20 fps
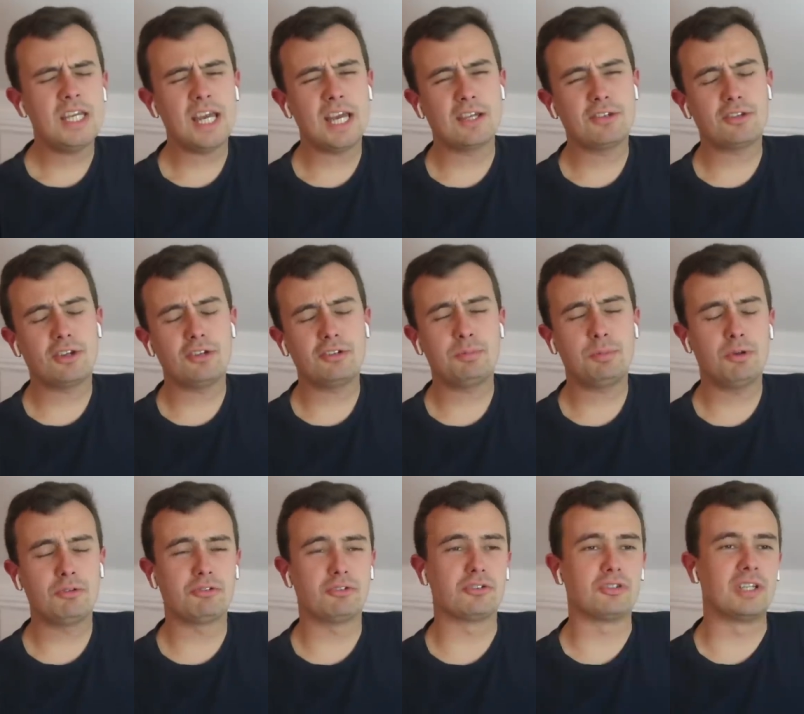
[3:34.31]
Yeah, I
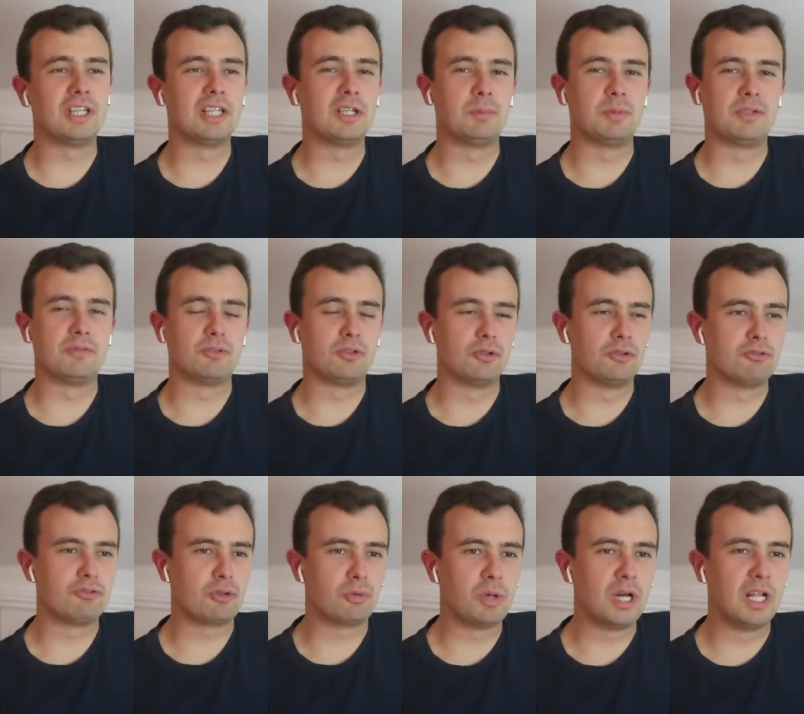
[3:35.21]
suppose it's a little bit of an
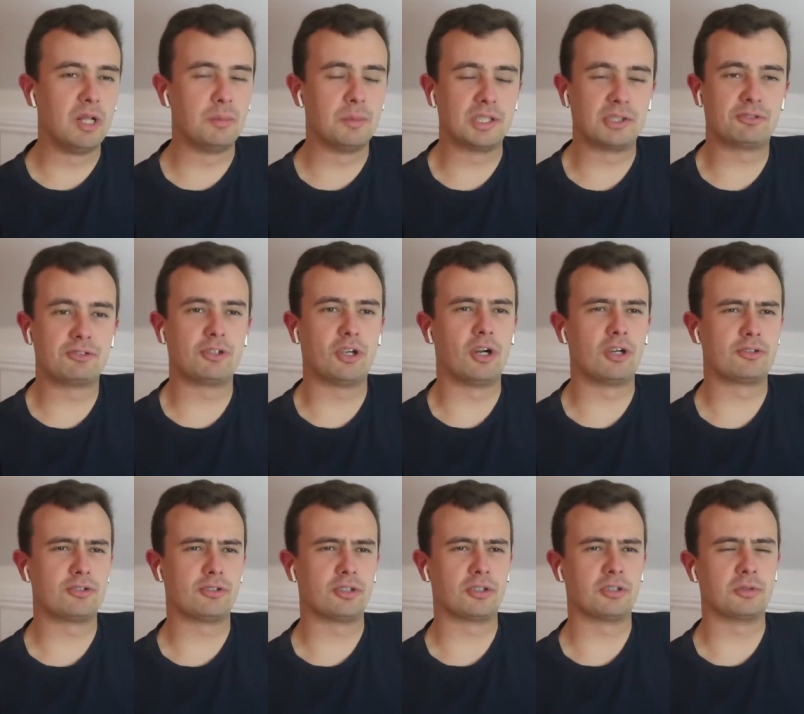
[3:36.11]
underwhelming
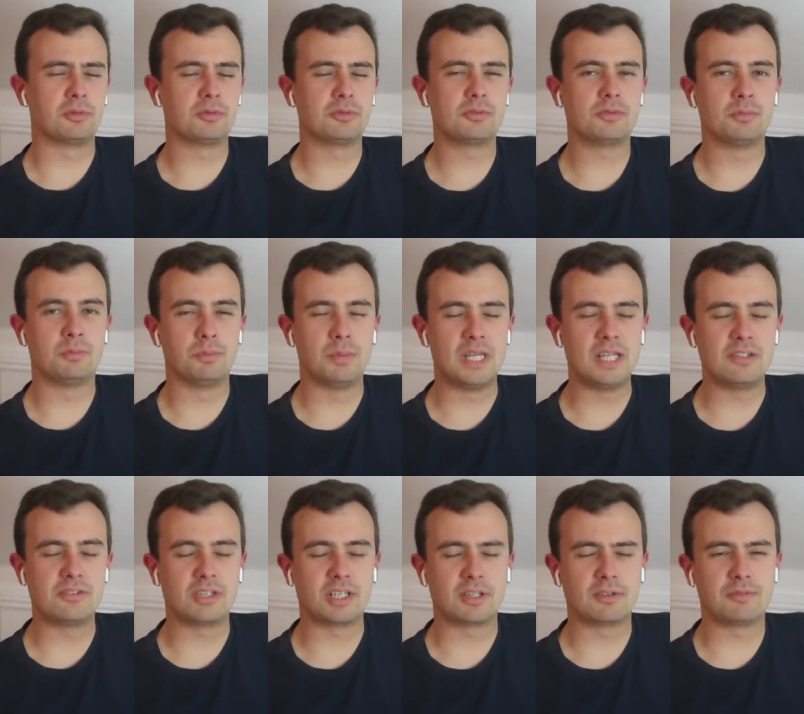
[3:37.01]
start to the
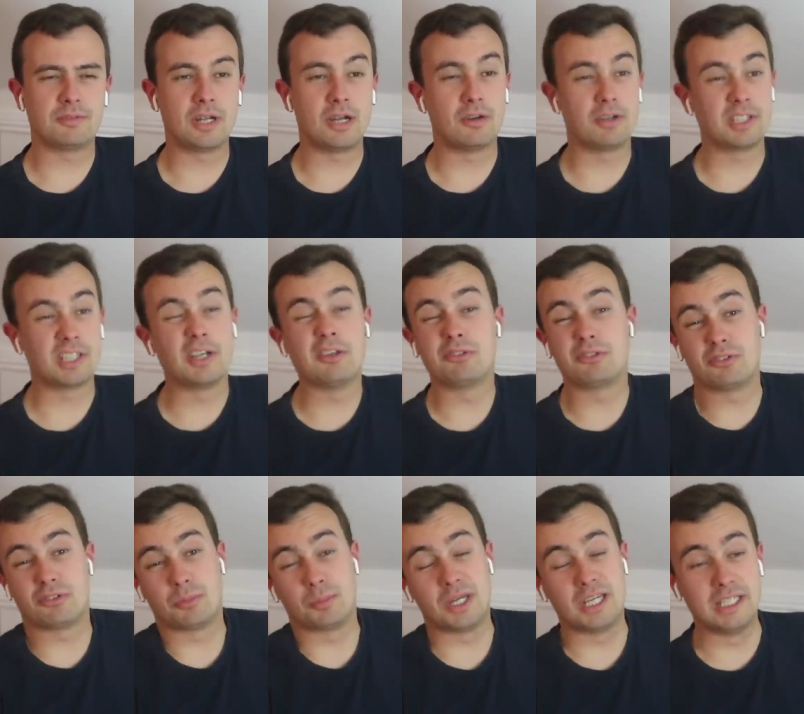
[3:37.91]
meeting at Fairyhouse.
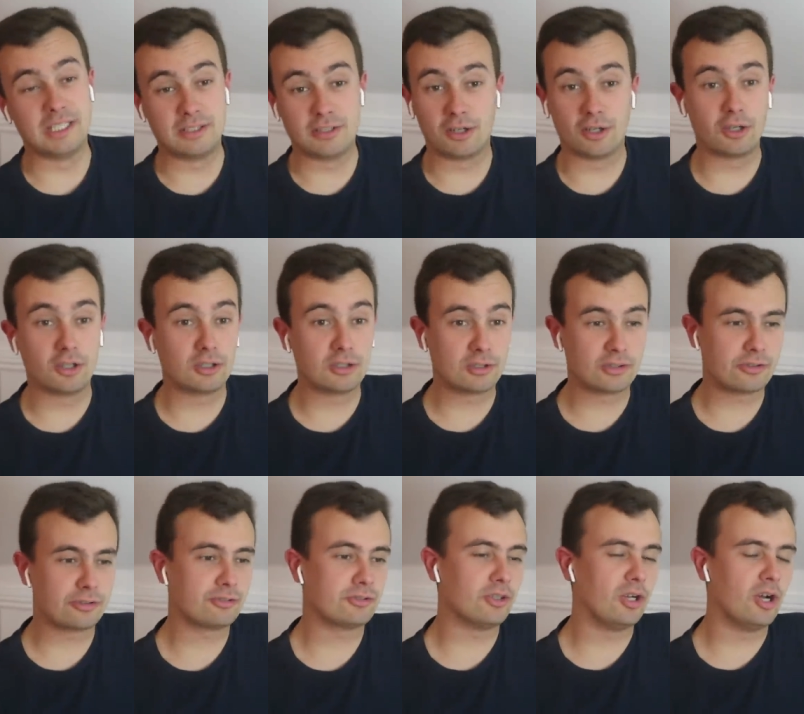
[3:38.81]
There's a maiden hurdle
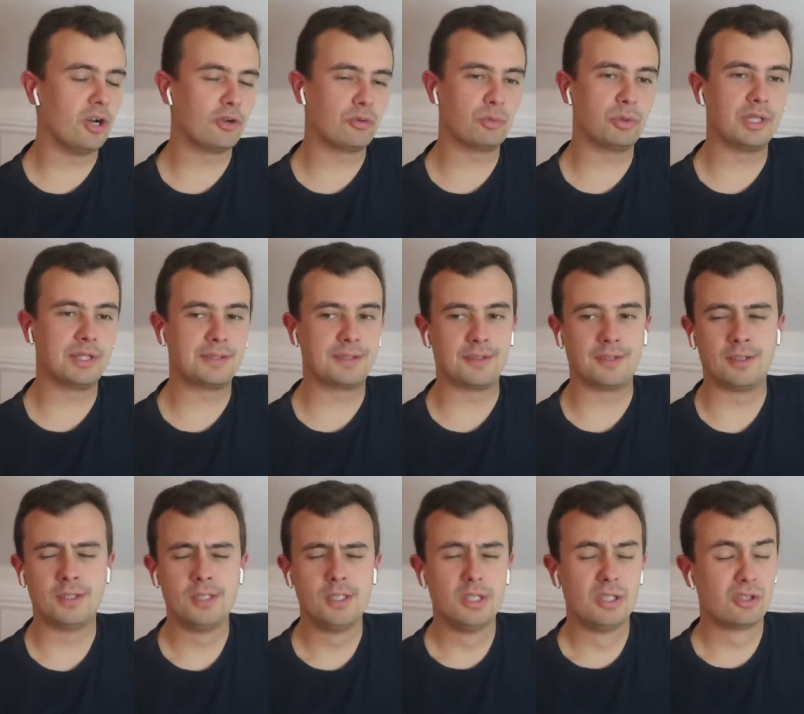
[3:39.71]
to start with
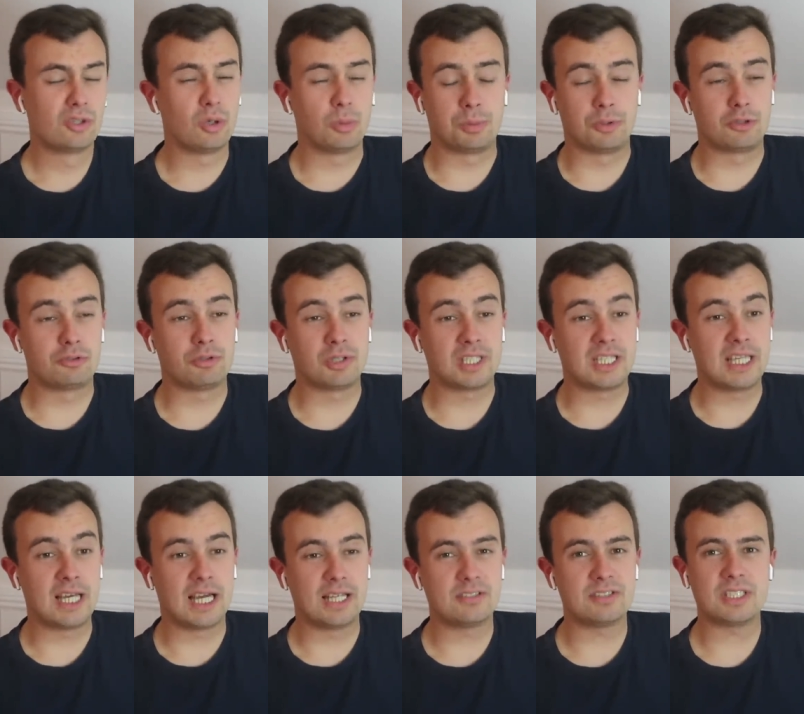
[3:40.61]
and a couple of
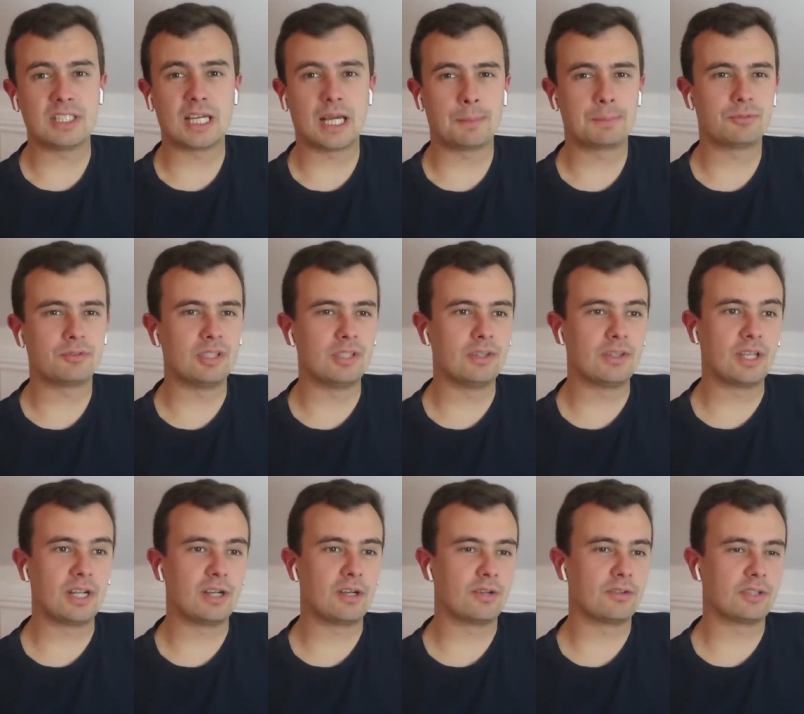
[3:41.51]
tricky handicaps in
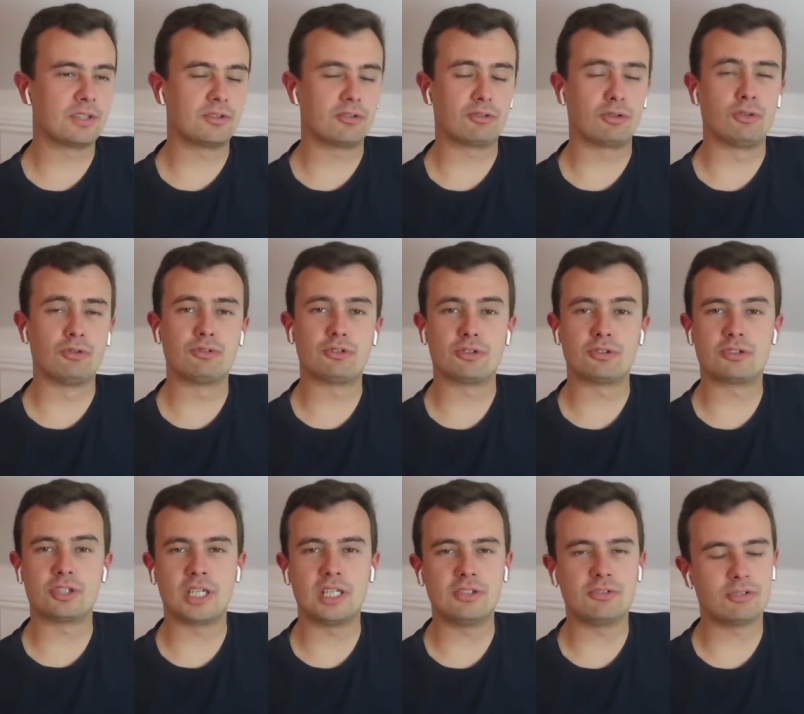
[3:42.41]
there. I think there's a hunter
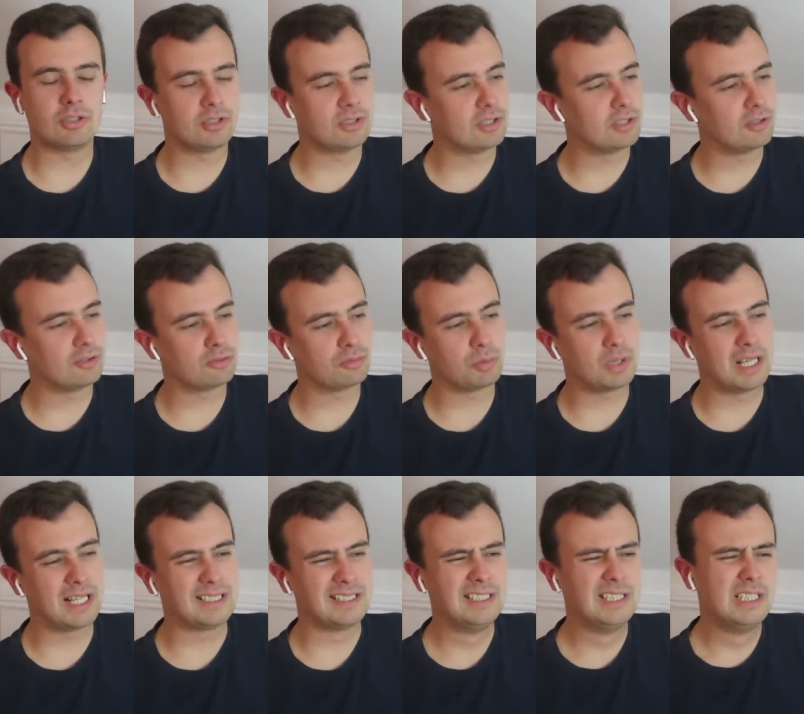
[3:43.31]
chase in there as
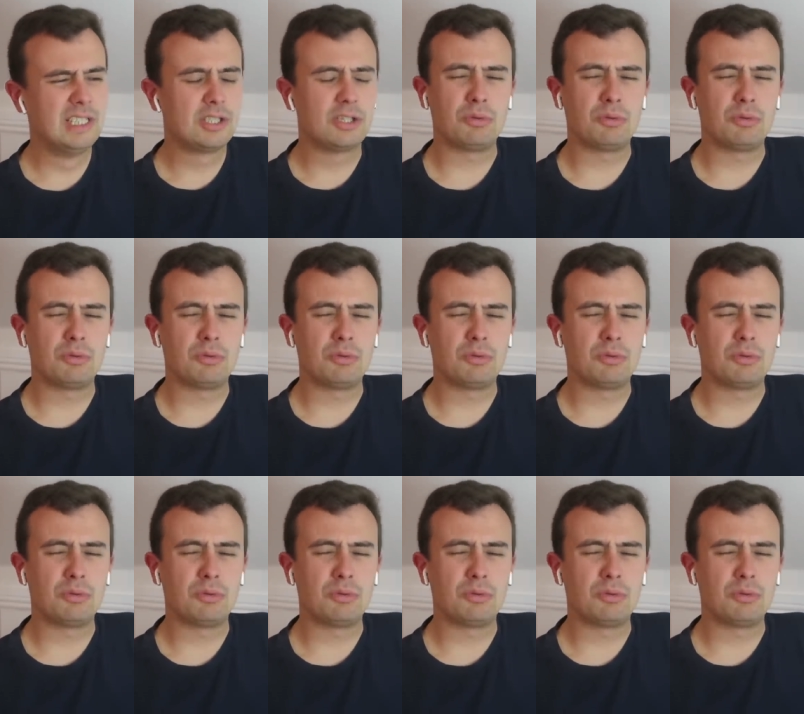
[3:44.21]
well.